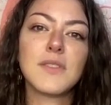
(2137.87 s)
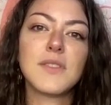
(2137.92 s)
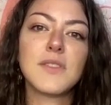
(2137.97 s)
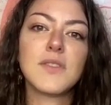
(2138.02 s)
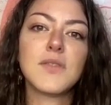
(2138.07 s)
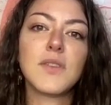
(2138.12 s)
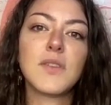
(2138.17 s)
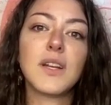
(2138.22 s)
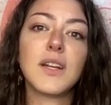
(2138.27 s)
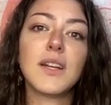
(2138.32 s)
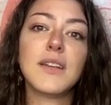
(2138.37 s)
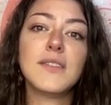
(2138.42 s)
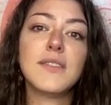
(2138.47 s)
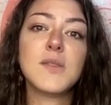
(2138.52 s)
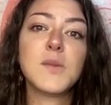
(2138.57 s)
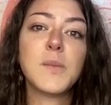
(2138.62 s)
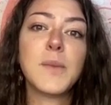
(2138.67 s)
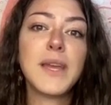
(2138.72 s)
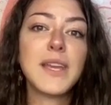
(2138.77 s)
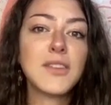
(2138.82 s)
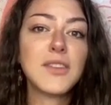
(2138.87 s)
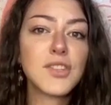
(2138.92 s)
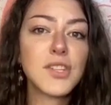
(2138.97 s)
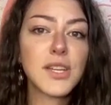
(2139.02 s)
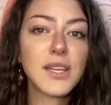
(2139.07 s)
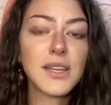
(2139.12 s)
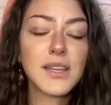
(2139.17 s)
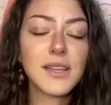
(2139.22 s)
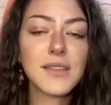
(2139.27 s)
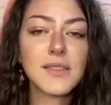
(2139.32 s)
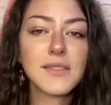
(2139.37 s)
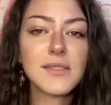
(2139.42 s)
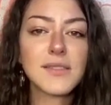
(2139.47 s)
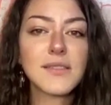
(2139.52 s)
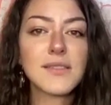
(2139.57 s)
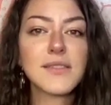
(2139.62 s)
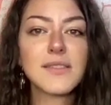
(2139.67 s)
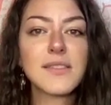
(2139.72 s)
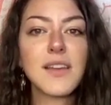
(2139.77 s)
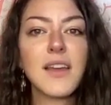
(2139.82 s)
It's very
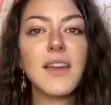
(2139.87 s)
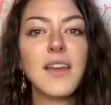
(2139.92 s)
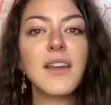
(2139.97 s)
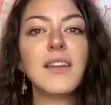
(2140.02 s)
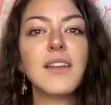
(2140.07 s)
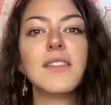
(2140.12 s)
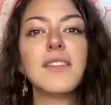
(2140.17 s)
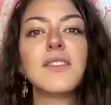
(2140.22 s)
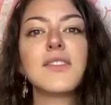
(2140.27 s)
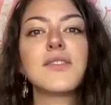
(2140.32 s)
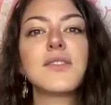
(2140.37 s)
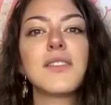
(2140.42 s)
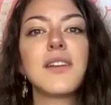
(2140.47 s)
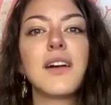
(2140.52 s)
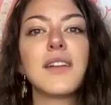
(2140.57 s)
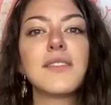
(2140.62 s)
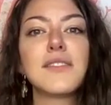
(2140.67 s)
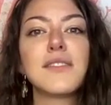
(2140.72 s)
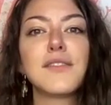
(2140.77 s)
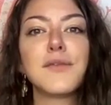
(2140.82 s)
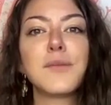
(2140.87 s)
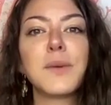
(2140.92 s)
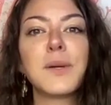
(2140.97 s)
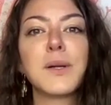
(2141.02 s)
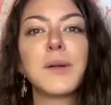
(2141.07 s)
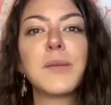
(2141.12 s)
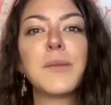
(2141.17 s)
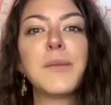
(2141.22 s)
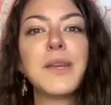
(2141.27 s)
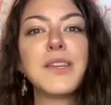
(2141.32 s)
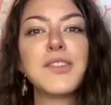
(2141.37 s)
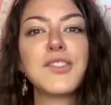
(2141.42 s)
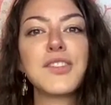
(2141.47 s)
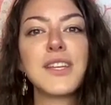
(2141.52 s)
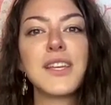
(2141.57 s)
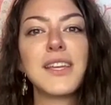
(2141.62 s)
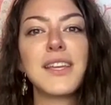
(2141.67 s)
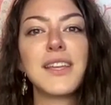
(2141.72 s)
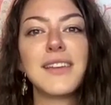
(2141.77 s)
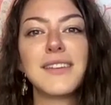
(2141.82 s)
spacious. There's lots of
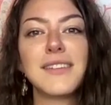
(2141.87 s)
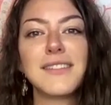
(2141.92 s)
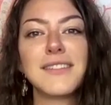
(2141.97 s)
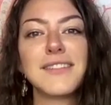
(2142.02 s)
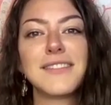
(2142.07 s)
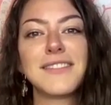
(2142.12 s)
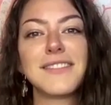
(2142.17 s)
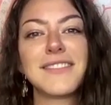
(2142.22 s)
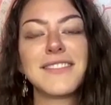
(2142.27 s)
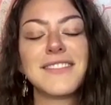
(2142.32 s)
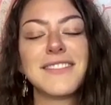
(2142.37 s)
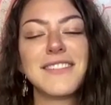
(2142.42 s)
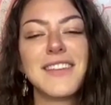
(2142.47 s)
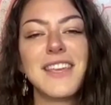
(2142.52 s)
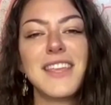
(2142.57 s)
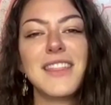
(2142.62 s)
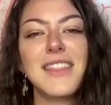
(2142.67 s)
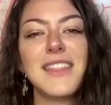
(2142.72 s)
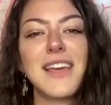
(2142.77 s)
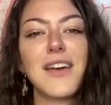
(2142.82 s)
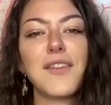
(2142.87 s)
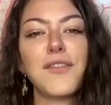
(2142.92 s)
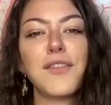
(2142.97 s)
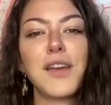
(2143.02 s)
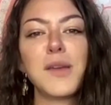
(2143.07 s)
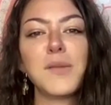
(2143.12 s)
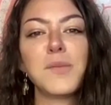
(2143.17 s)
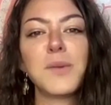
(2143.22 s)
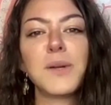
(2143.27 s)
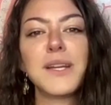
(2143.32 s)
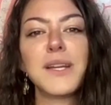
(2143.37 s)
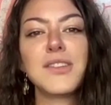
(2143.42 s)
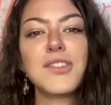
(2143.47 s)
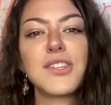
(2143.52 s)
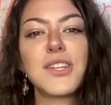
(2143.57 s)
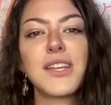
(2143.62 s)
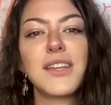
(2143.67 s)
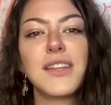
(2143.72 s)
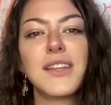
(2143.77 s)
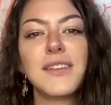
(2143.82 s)
permission in that
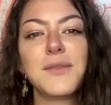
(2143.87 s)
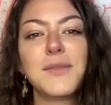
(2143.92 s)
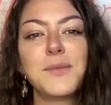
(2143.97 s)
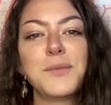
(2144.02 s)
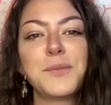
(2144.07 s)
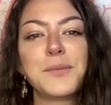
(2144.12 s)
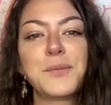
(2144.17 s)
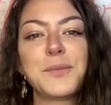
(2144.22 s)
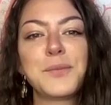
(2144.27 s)
vibration.